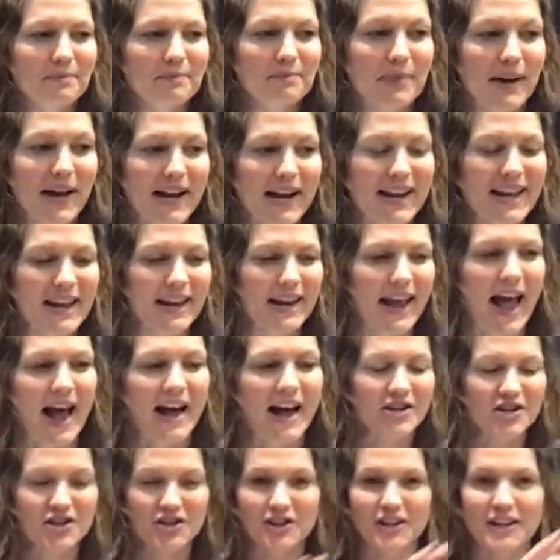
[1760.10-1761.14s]
But it
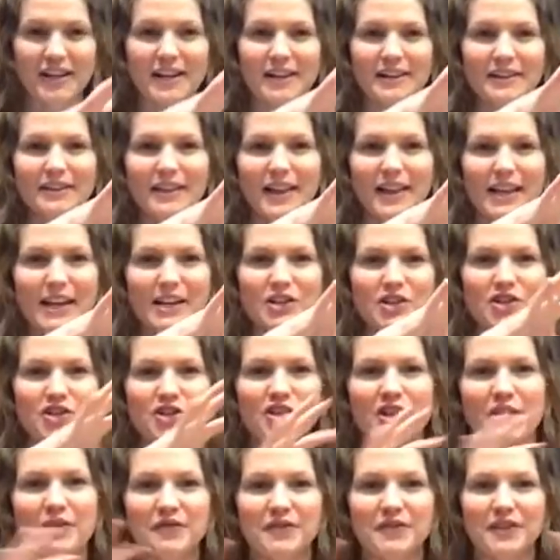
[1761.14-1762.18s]
actually like
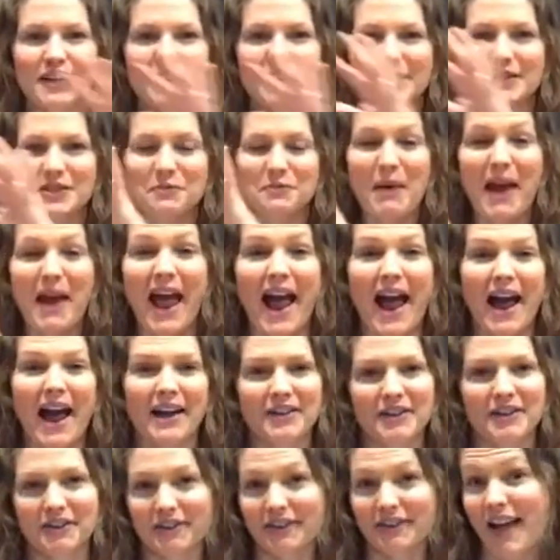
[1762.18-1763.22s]
shifted its
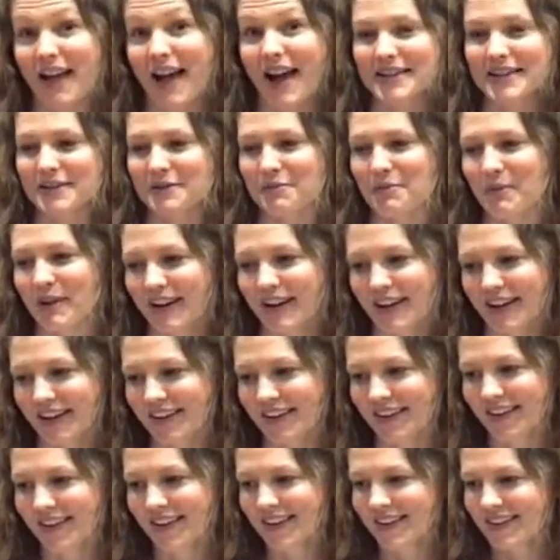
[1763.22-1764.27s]
pattern last minute.
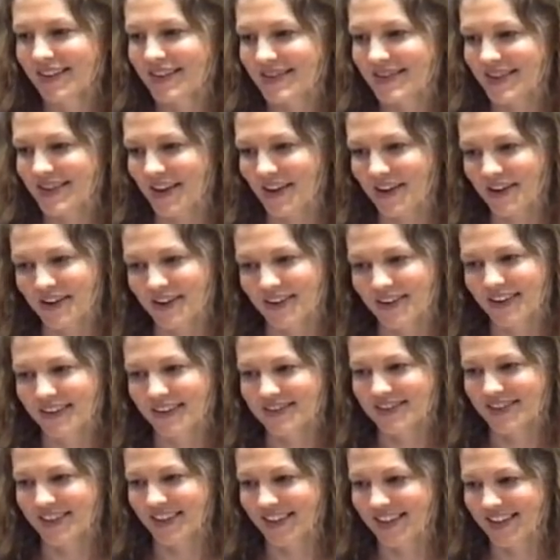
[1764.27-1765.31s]
So
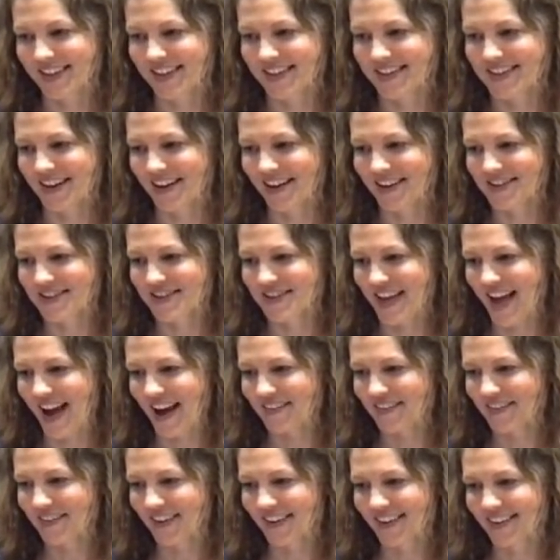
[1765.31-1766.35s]
I'm lucky to dodge
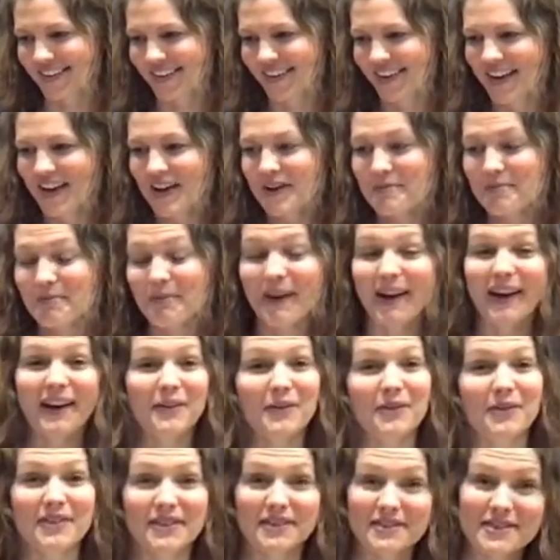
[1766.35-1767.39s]
that one. But
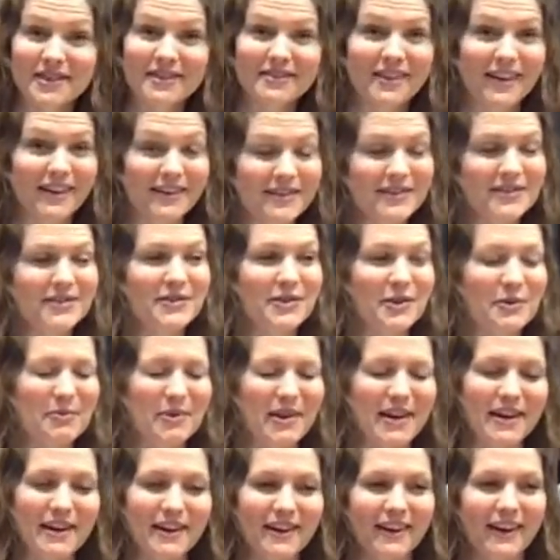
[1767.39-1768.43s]
when there's a thunderstorm
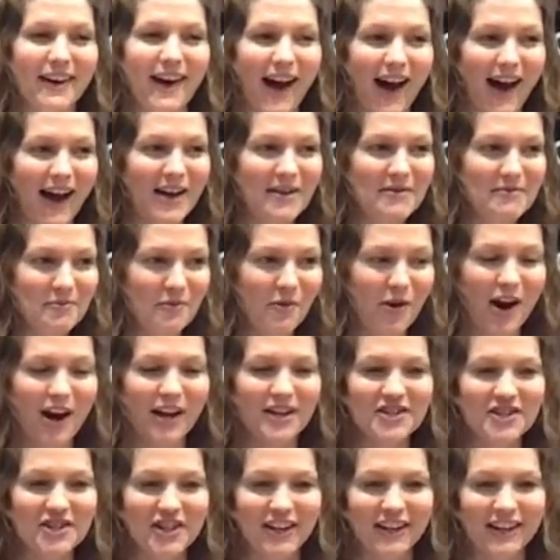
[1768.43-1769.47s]
here, I'm
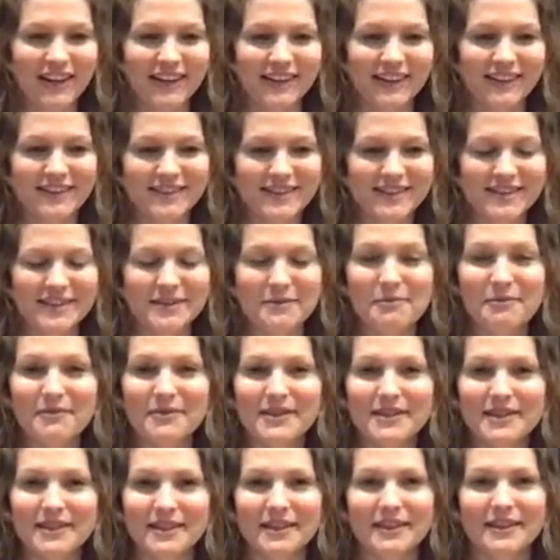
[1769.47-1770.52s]
watching to
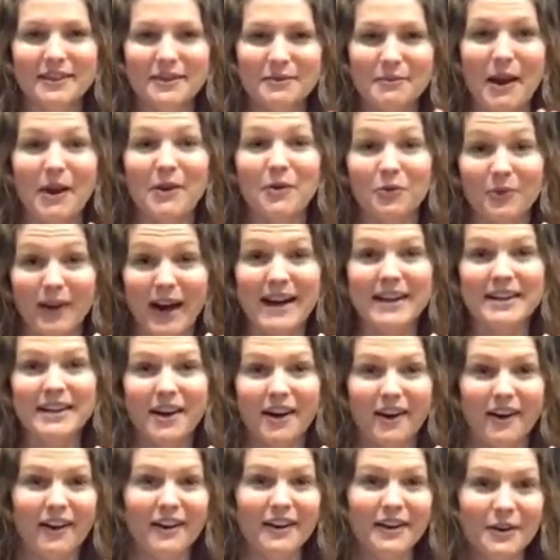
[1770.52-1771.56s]
my
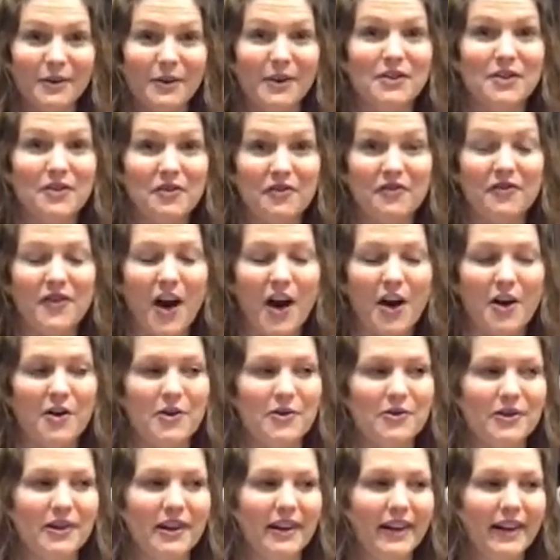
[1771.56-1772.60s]
radar, on the
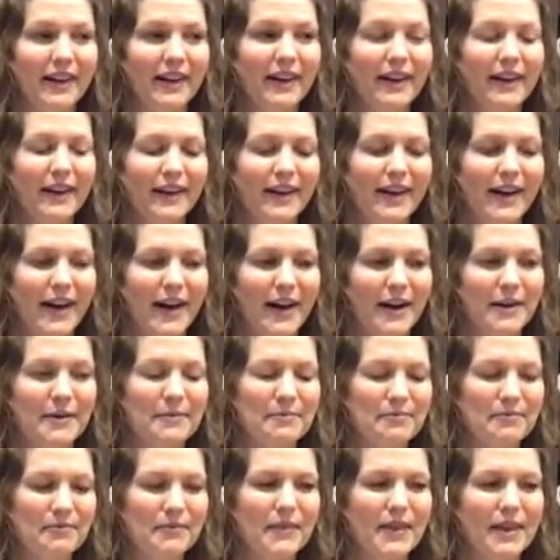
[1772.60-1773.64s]
phone.
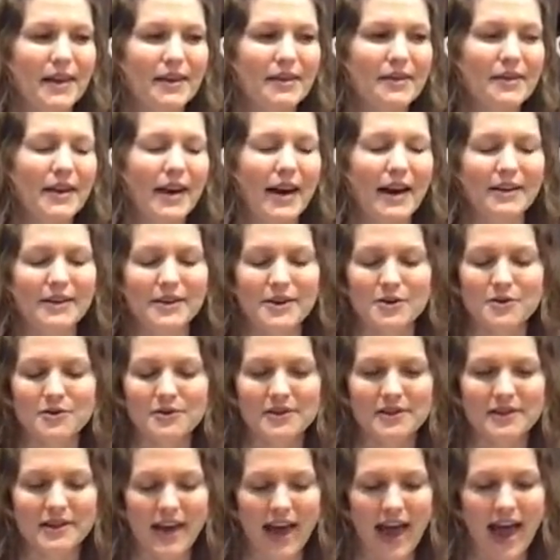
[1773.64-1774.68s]
I
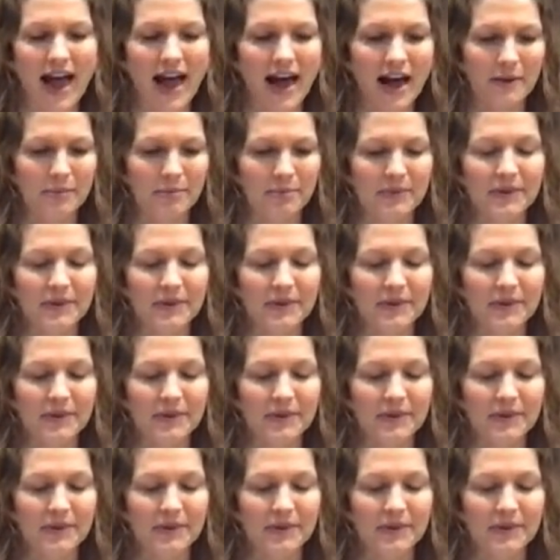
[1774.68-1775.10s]
use the app.